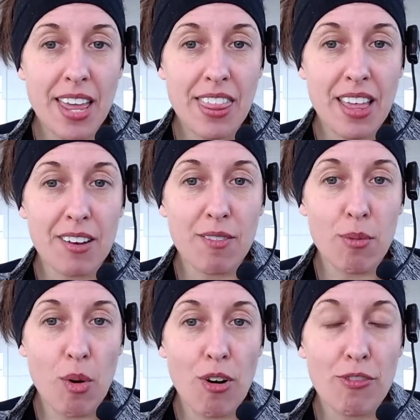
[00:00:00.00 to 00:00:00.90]
I think of
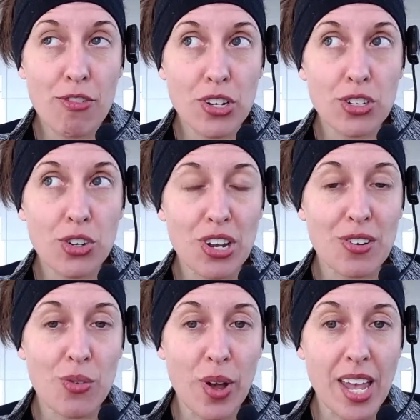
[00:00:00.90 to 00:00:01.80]
more fun,
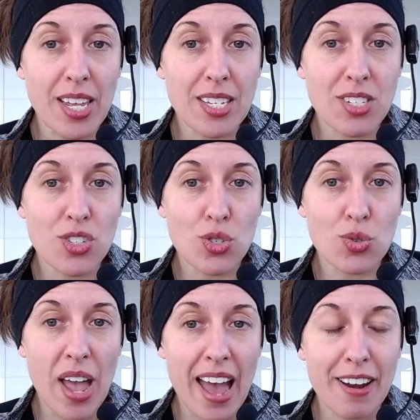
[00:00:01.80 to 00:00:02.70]
creative ways
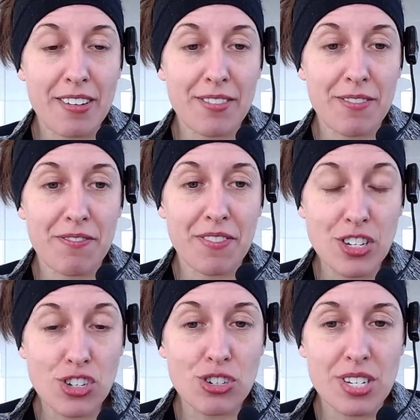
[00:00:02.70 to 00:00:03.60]
to add
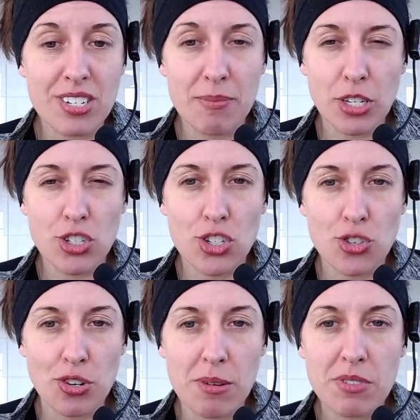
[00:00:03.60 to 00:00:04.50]
features into my
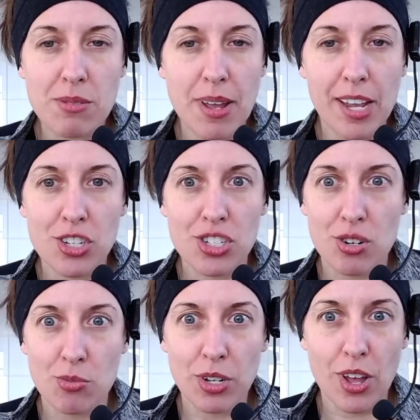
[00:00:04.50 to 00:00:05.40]
stream to make it just
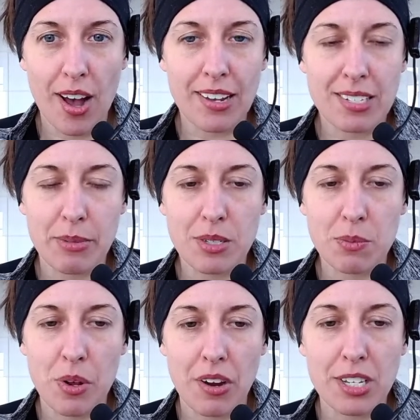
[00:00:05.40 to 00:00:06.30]
a really awesome
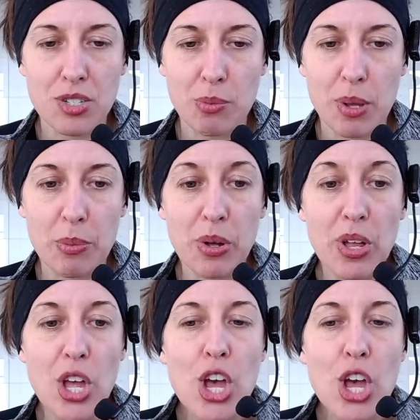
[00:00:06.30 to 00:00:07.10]
experience for people.